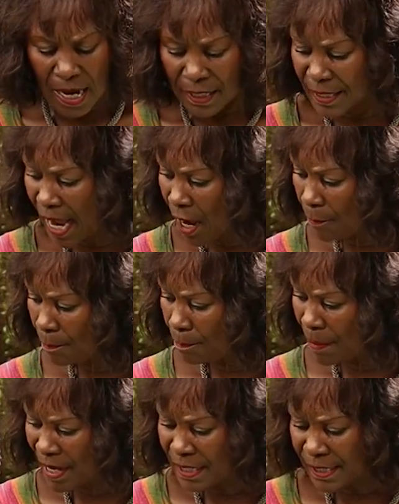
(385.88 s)
Now,
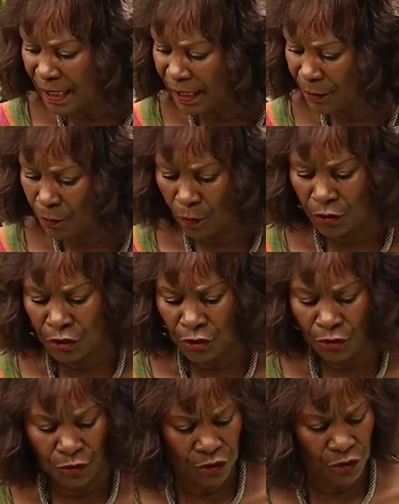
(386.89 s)
basically what
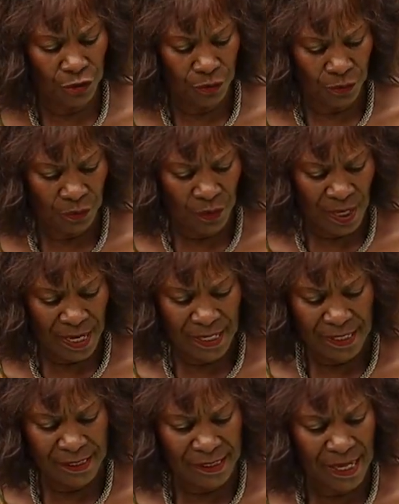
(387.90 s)
you do
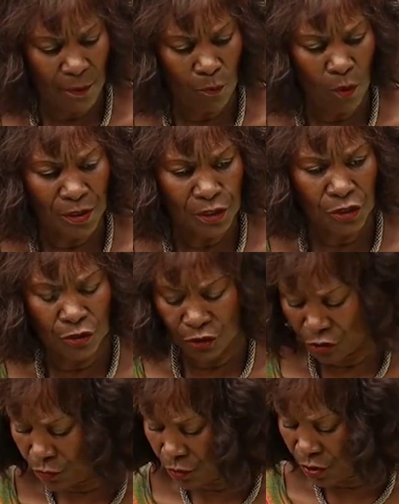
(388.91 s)
is that once you
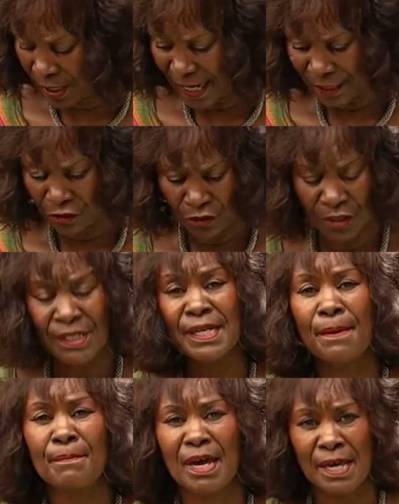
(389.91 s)
do collect your
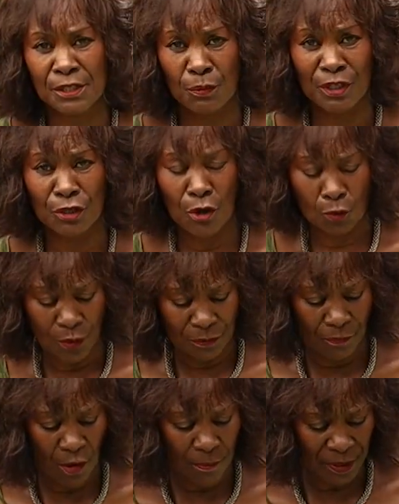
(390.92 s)
stem, as we know with
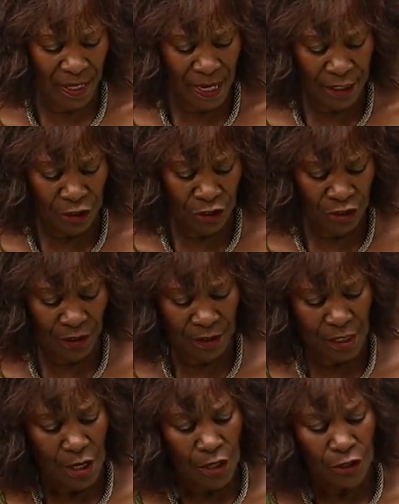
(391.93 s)
propagation,
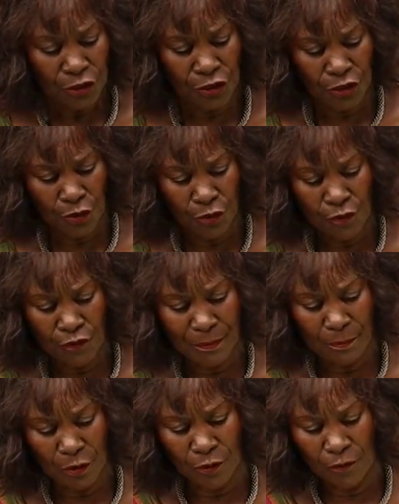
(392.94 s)
do
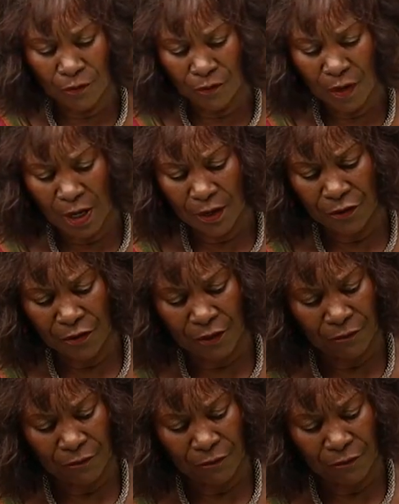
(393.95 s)
remove the